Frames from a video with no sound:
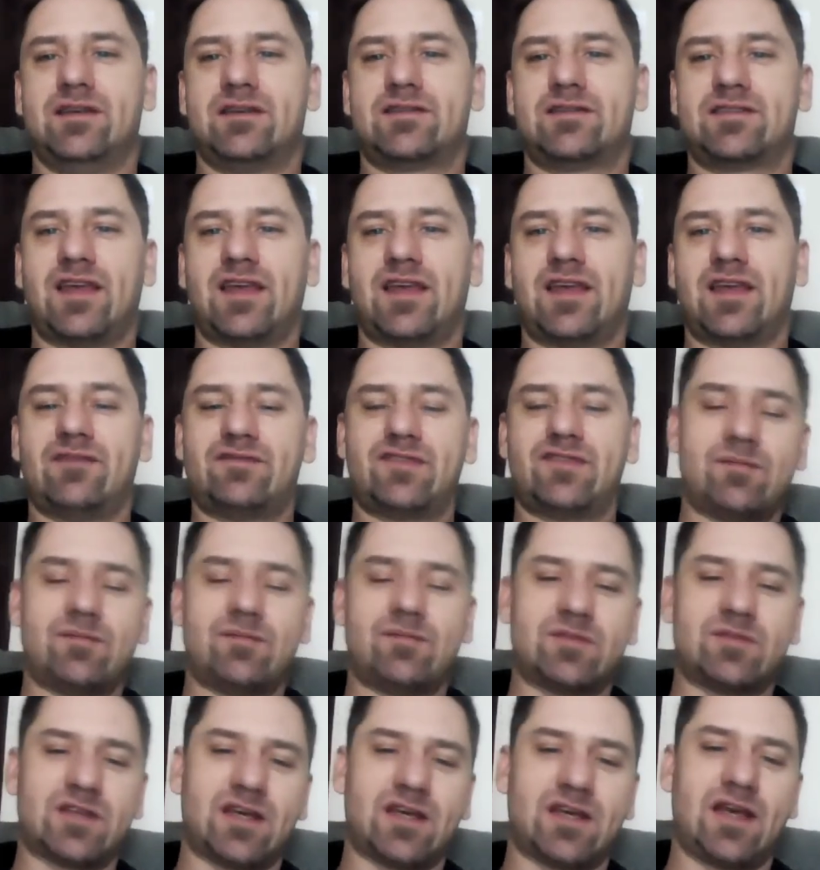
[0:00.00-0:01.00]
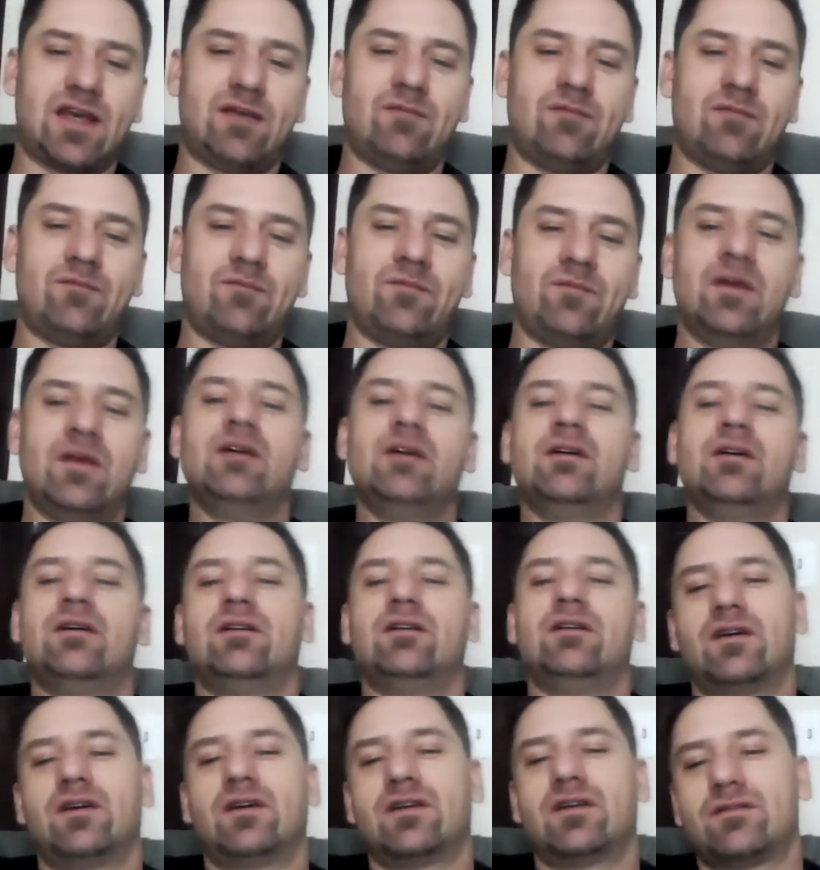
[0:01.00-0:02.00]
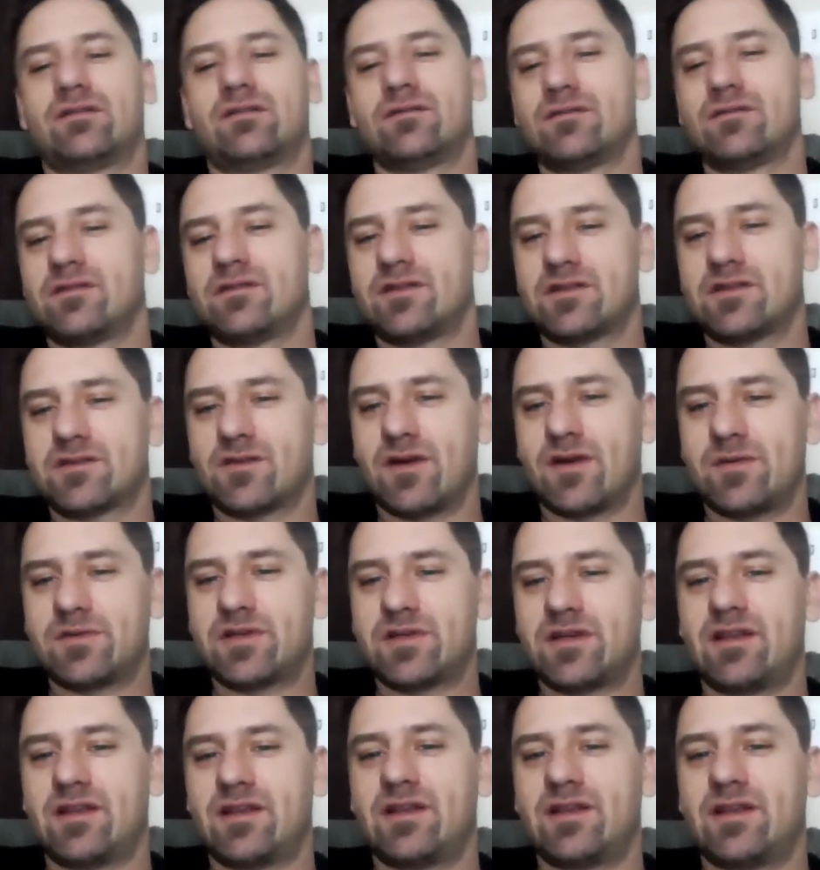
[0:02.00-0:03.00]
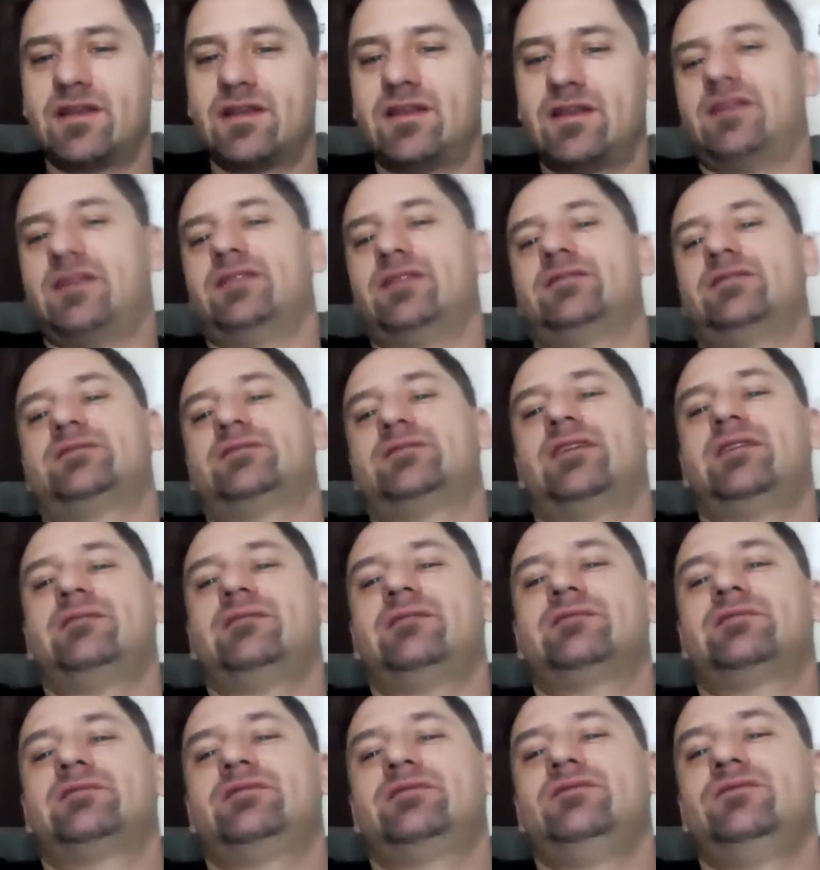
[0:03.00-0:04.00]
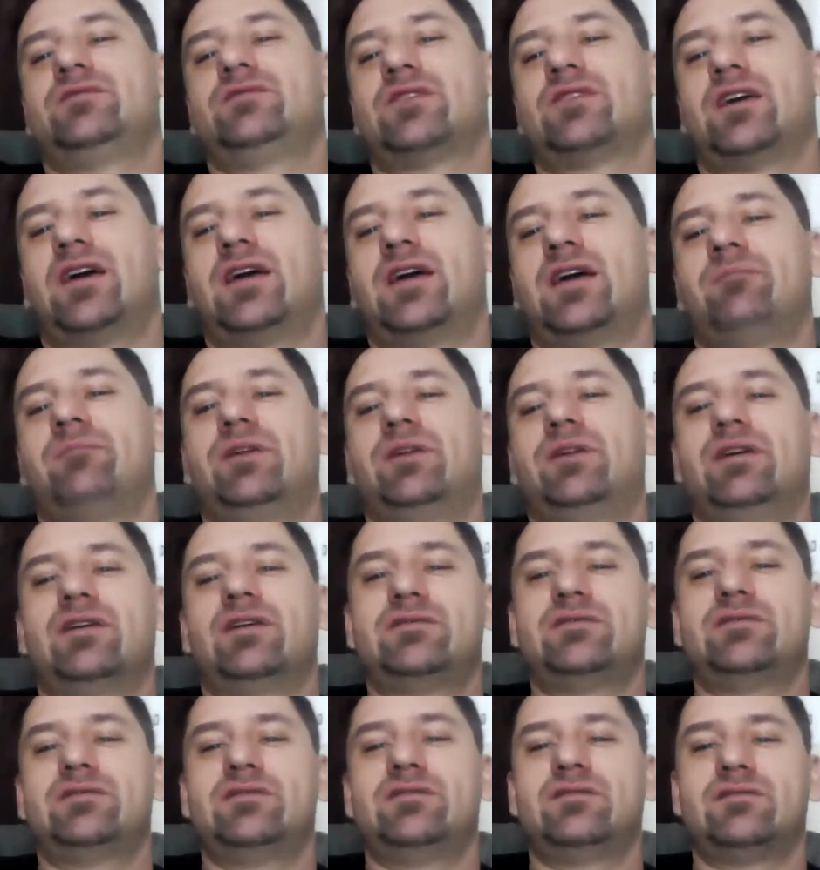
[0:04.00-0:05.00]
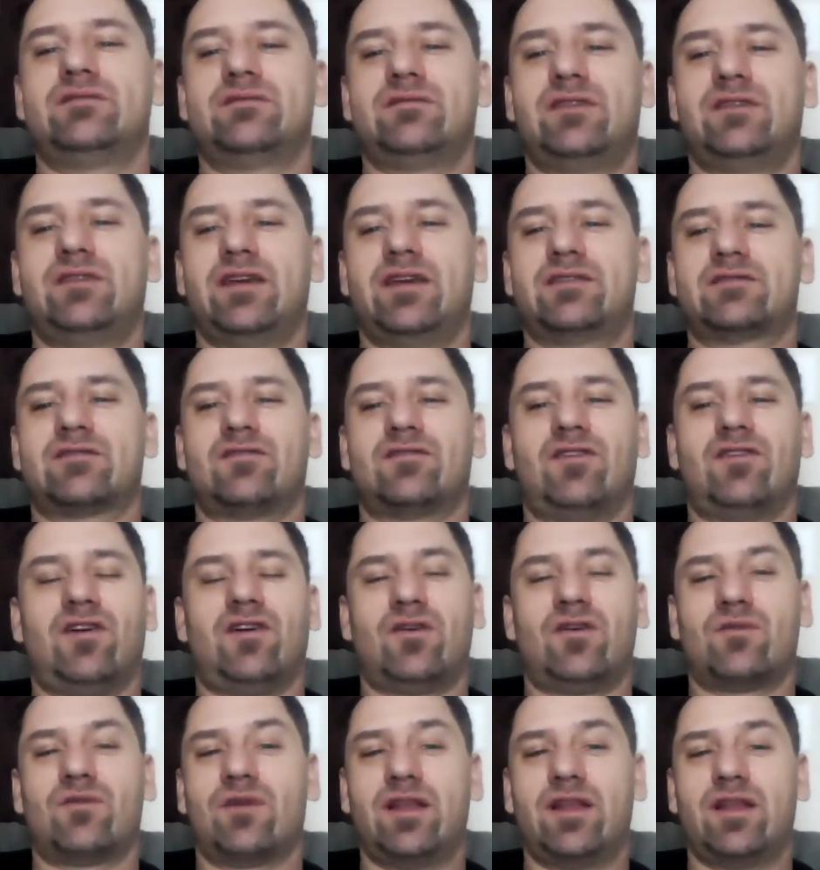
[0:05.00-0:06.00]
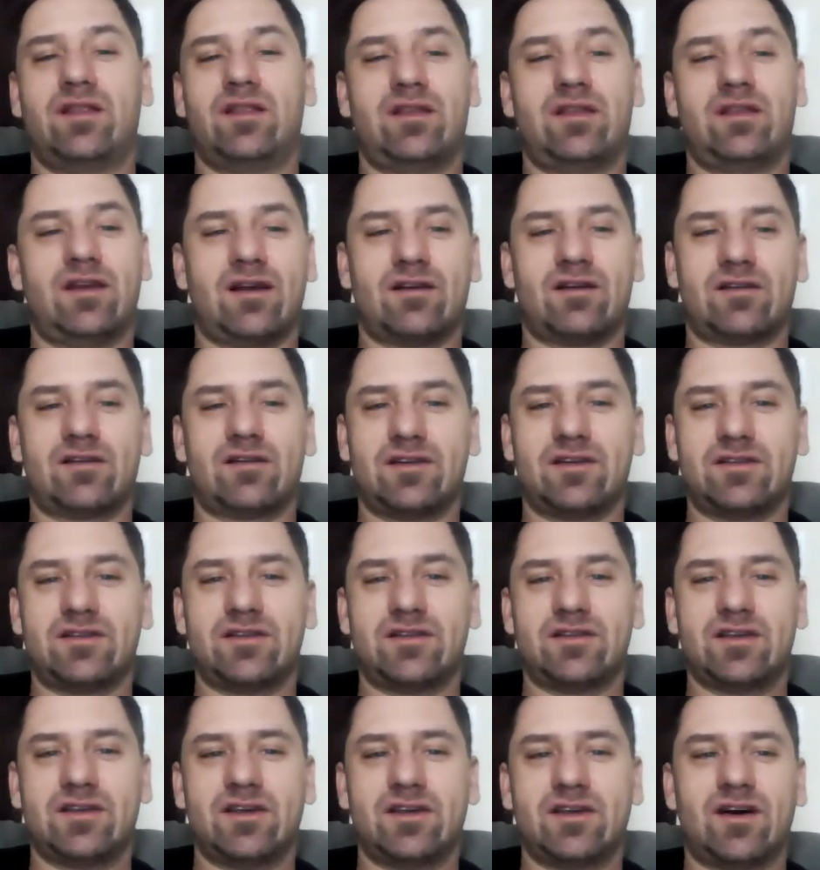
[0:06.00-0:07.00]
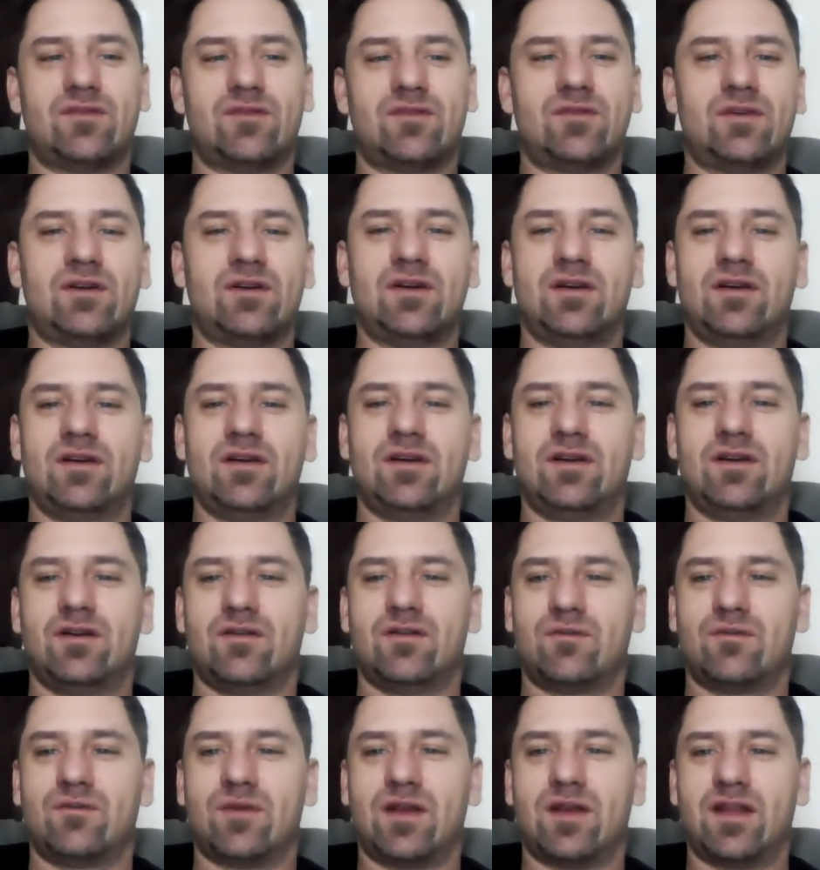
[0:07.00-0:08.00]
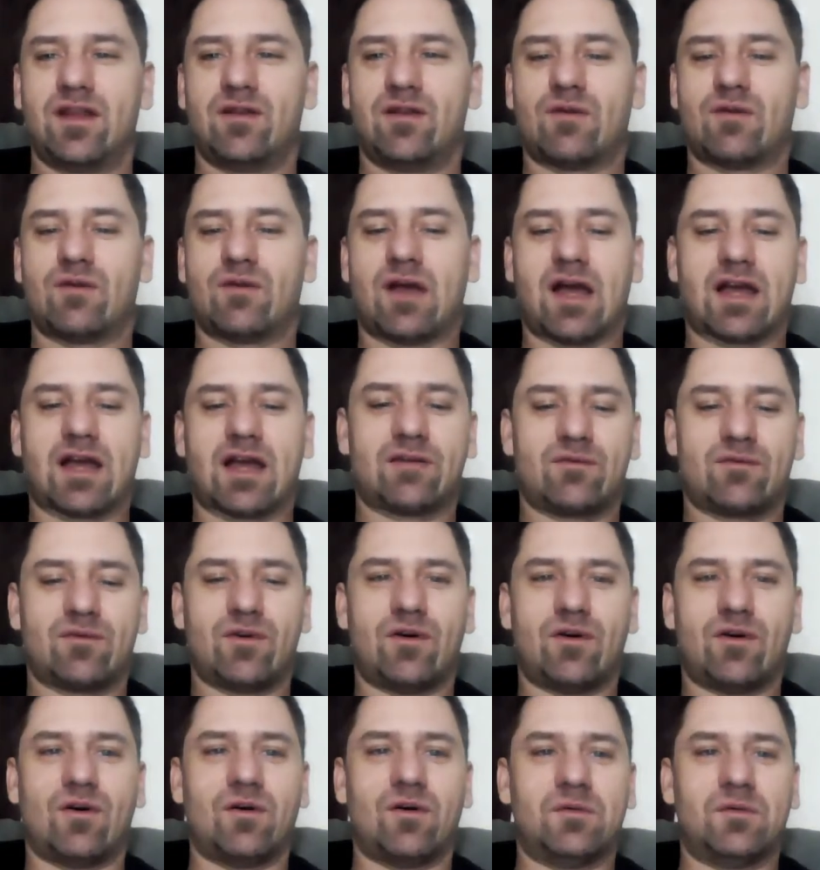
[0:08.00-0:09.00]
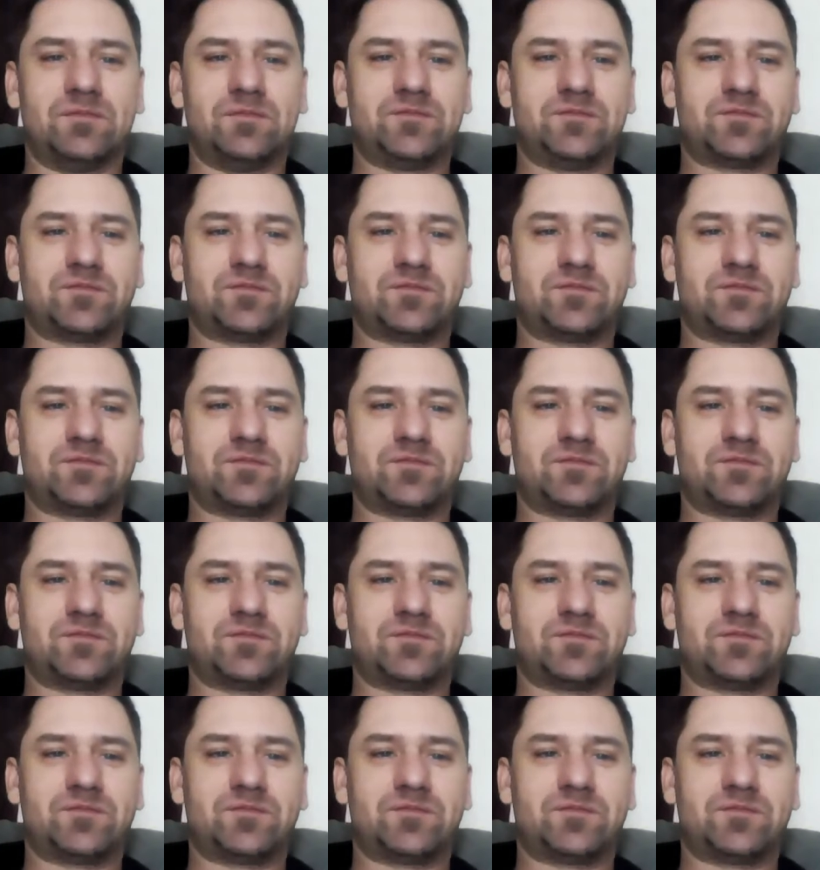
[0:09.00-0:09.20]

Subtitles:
saves them time looking through the description. It saves you time because your links are all right there, good to go, ready to rock and roll.